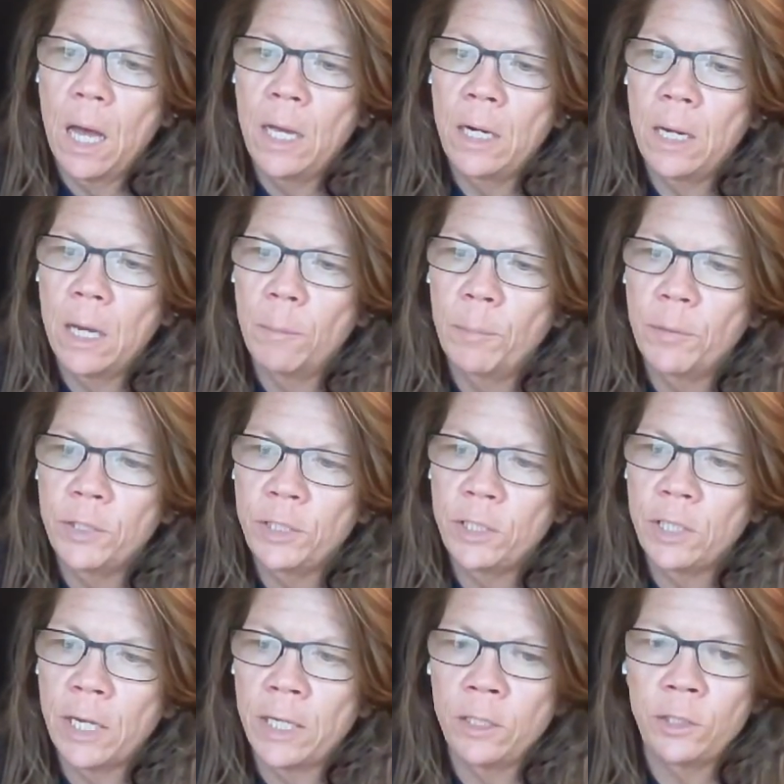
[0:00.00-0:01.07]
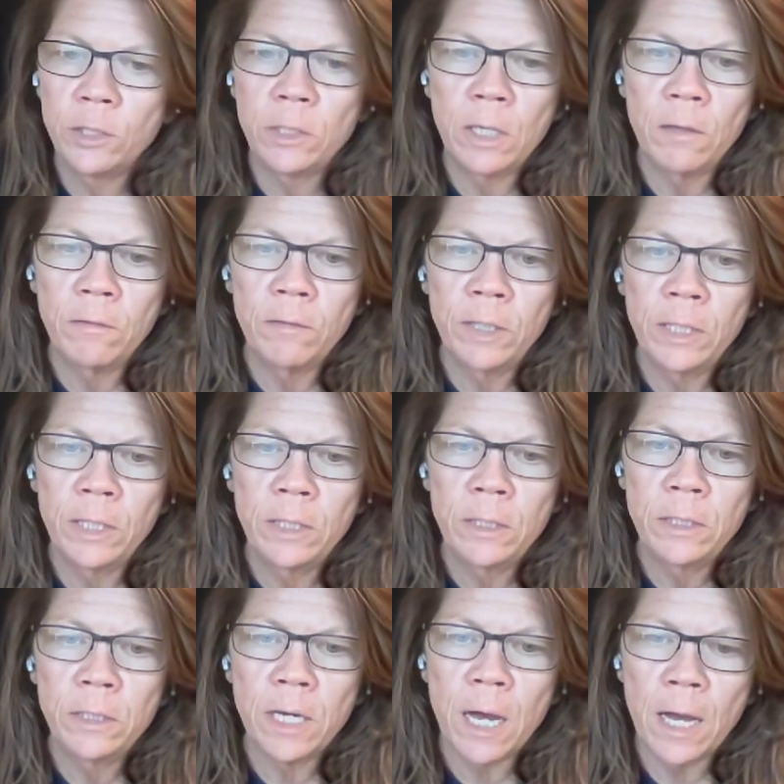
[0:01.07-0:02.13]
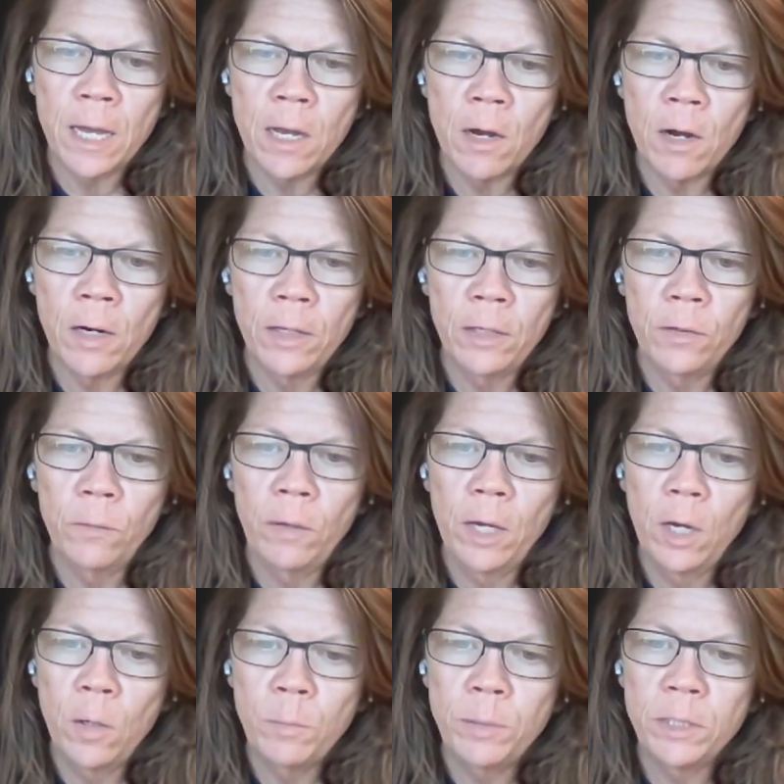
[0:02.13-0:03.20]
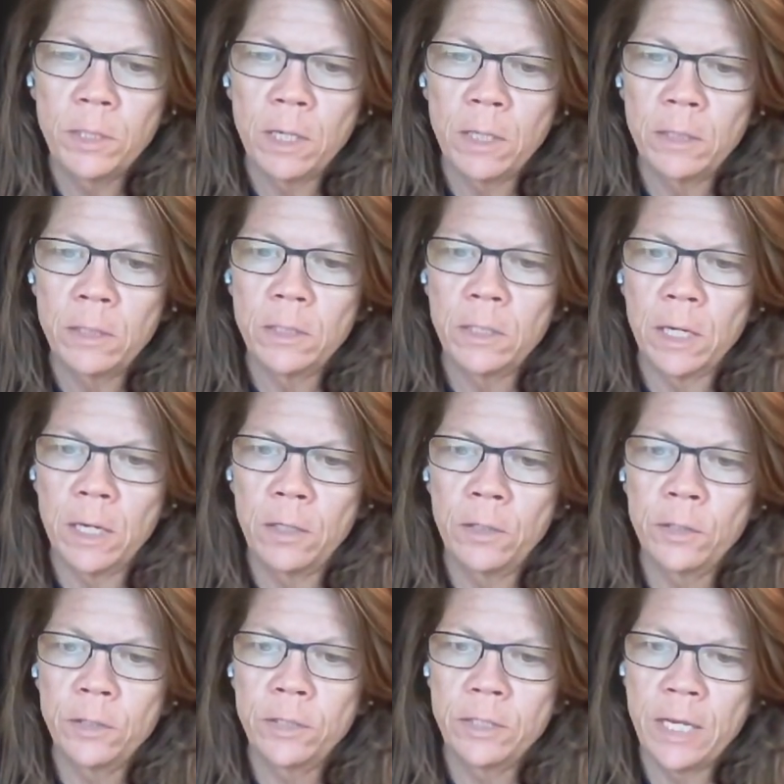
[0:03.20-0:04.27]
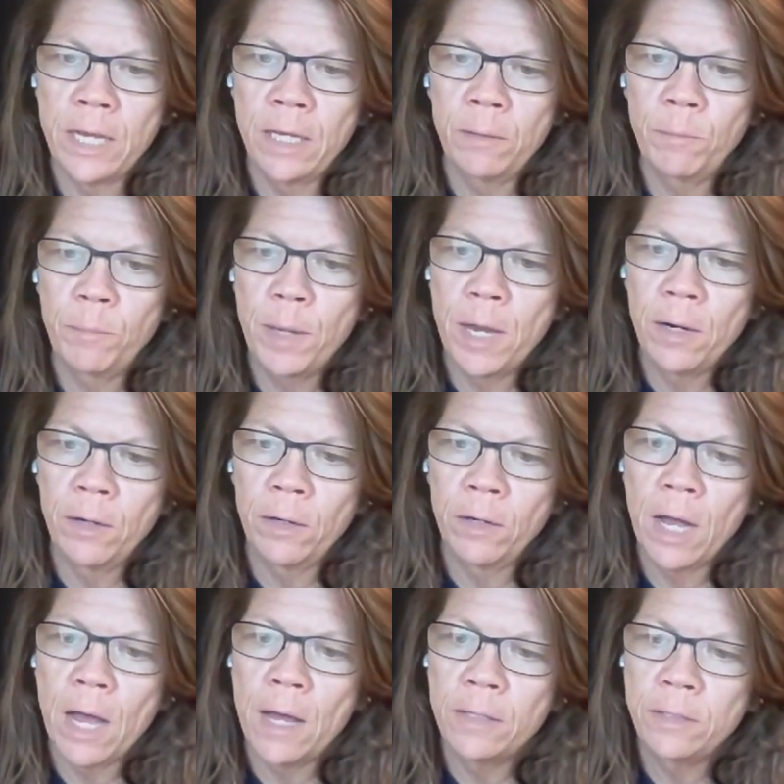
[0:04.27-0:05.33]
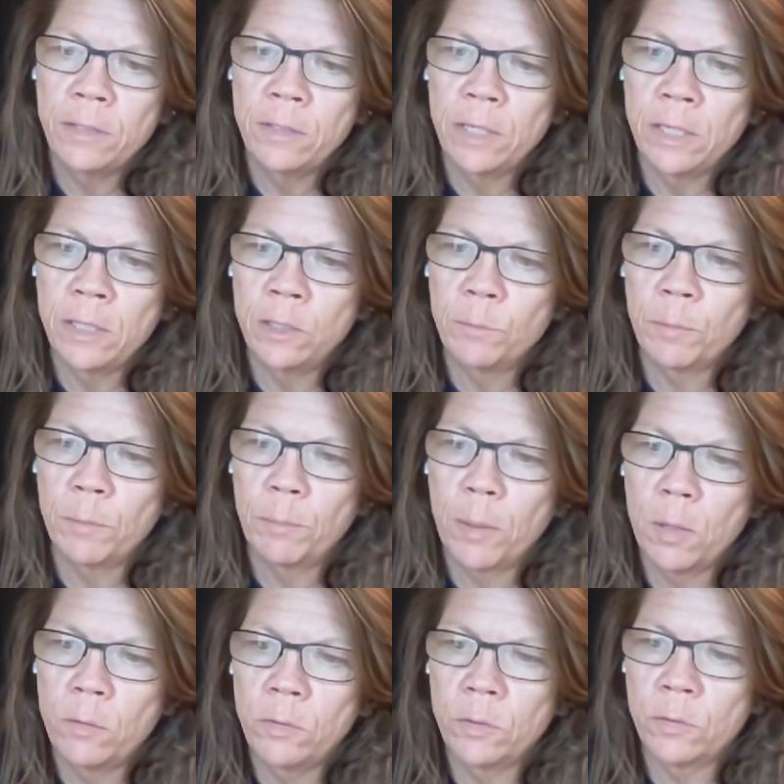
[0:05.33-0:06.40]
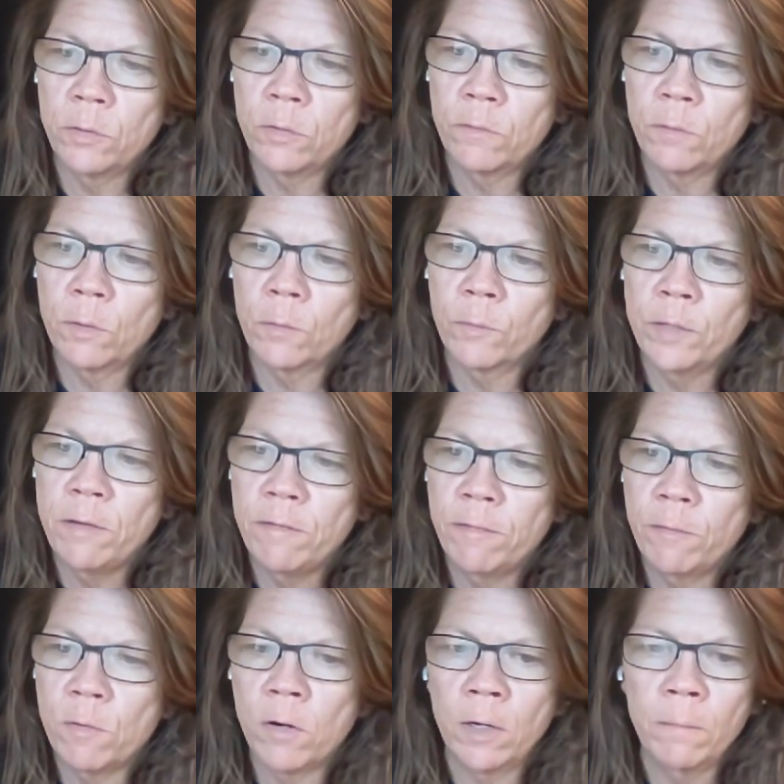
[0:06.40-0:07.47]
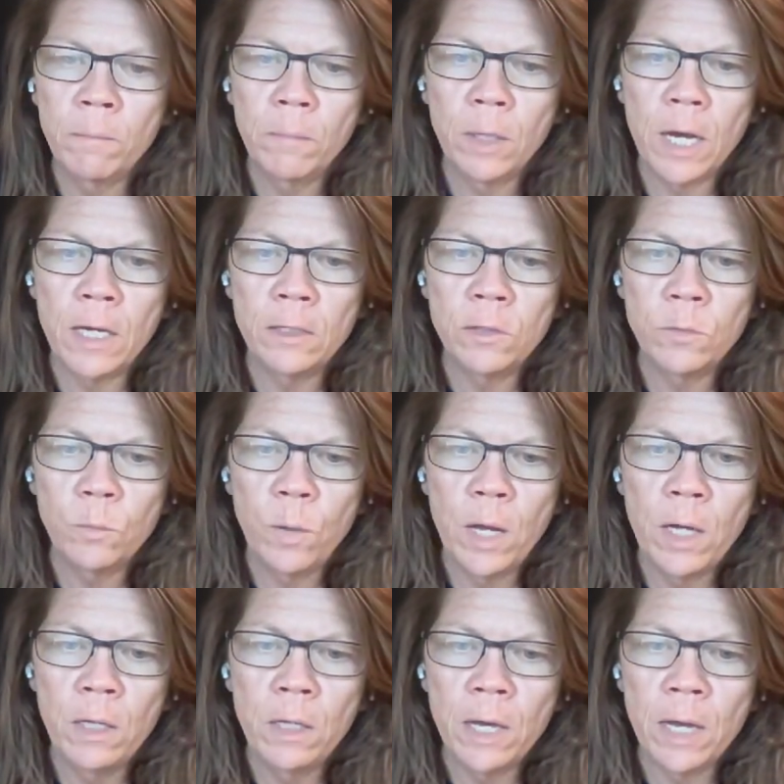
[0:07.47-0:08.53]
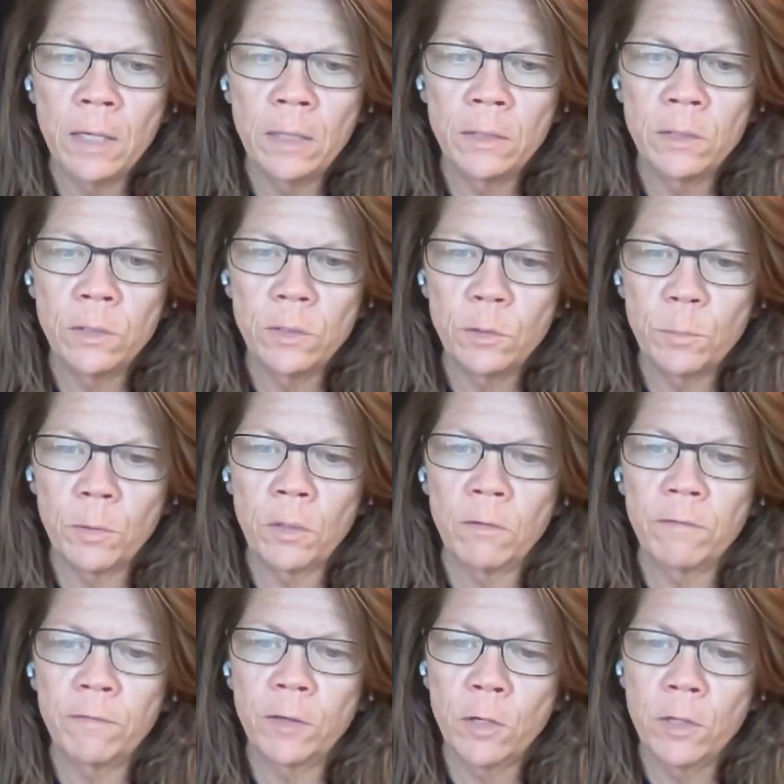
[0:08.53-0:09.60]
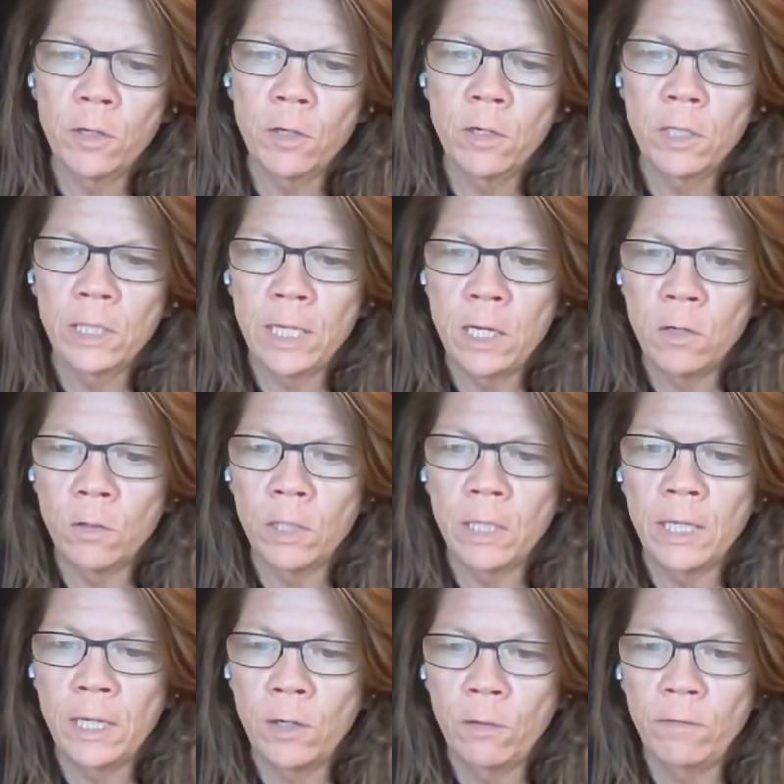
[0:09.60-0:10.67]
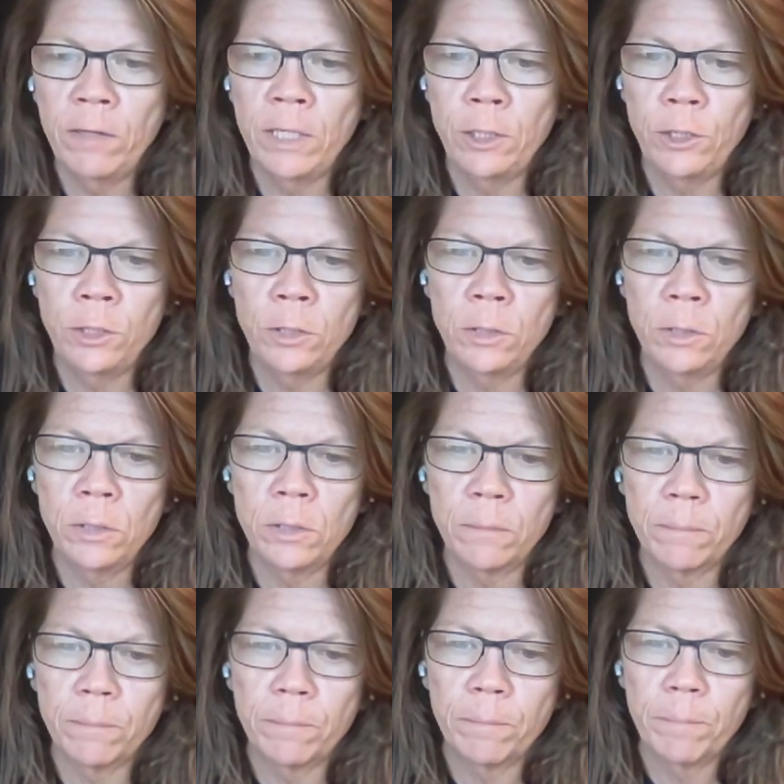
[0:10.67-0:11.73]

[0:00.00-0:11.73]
An appreciation of this, I argue, helps us to understand better Hasday's proposals for reform, as well as to spur further legal innovations.